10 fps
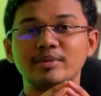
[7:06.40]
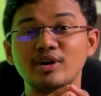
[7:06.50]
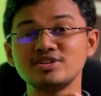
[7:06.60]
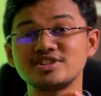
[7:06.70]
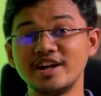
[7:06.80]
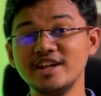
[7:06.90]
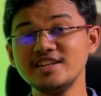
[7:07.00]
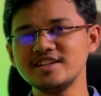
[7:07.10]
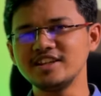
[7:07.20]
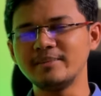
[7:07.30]
because
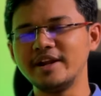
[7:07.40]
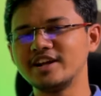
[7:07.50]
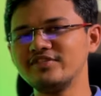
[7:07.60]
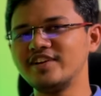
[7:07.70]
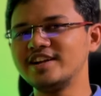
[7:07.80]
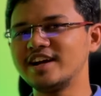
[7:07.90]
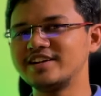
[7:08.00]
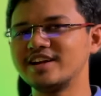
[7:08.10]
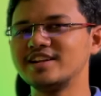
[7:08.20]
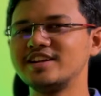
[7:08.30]
studies in the medical field are
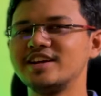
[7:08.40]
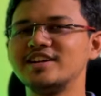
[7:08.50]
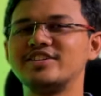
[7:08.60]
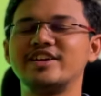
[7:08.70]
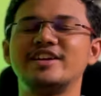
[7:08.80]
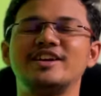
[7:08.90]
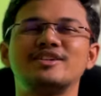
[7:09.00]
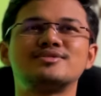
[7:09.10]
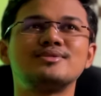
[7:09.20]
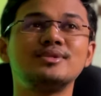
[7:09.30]
really really draining
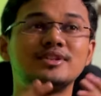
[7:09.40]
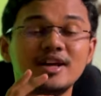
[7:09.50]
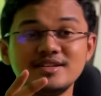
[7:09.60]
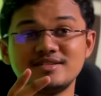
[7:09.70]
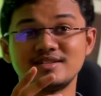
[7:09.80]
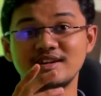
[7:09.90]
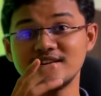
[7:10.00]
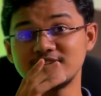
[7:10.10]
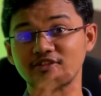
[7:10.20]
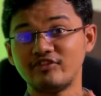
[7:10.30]
so this
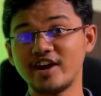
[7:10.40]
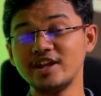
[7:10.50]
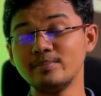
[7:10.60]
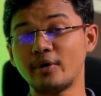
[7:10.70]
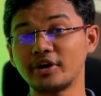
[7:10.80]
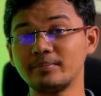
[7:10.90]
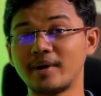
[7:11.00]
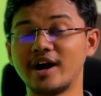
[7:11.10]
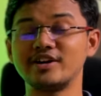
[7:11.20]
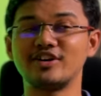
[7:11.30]
is a very important
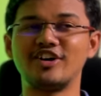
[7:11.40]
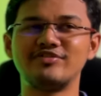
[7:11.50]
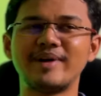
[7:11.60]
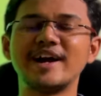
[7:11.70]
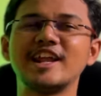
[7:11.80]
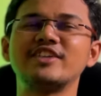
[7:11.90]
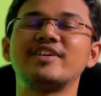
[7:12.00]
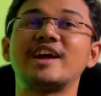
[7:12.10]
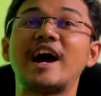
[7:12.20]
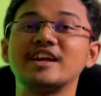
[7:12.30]
part of my life
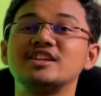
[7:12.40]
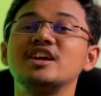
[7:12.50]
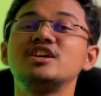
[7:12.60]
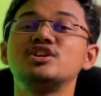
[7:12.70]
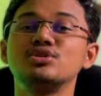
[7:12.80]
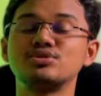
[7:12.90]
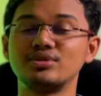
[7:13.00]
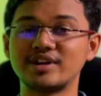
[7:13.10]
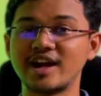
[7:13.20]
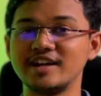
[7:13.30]
and i think you
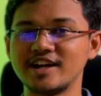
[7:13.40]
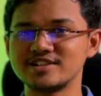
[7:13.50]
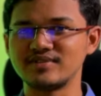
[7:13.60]
should try it as